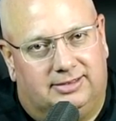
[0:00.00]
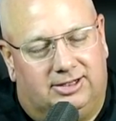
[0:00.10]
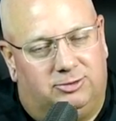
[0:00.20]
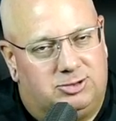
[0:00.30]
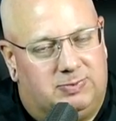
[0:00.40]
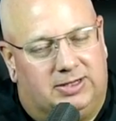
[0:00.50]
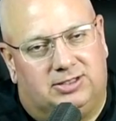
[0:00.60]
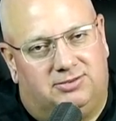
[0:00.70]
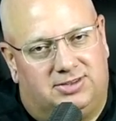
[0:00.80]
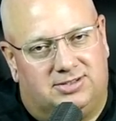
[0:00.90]

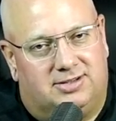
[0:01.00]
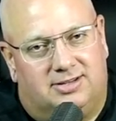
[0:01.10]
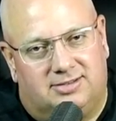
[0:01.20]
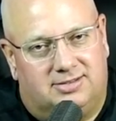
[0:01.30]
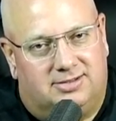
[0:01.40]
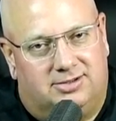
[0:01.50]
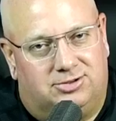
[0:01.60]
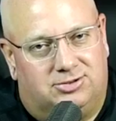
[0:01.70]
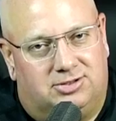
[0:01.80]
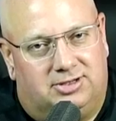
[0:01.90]
irrespective of the size of the
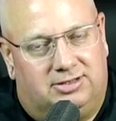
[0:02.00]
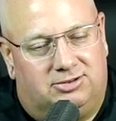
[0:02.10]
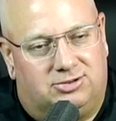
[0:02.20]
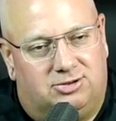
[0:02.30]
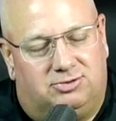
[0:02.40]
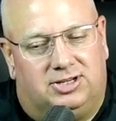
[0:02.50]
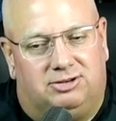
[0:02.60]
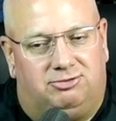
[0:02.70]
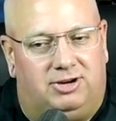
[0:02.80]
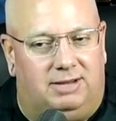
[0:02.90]
sensors underneath it. So if you're going
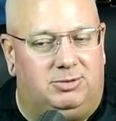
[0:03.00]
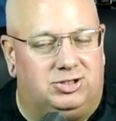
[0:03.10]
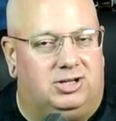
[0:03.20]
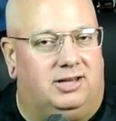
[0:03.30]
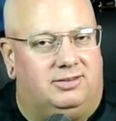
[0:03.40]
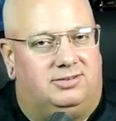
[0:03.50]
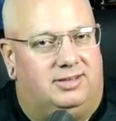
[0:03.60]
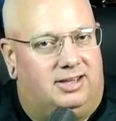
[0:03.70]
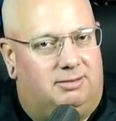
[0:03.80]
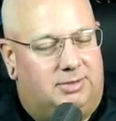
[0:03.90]
to frame the shot the
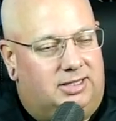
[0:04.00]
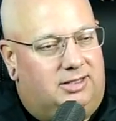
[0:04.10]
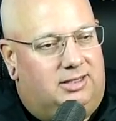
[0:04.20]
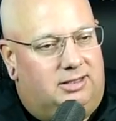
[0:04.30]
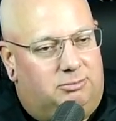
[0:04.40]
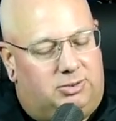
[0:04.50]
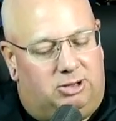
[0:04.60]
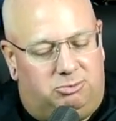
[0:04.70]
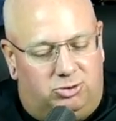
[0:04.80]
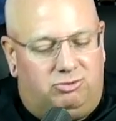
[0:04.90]
same
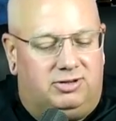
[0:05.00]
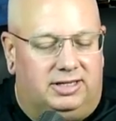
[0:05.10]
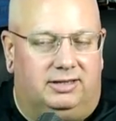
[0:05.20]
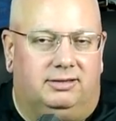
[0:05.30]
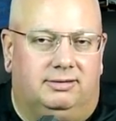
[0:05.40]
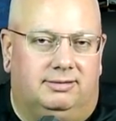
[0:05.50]
by moving,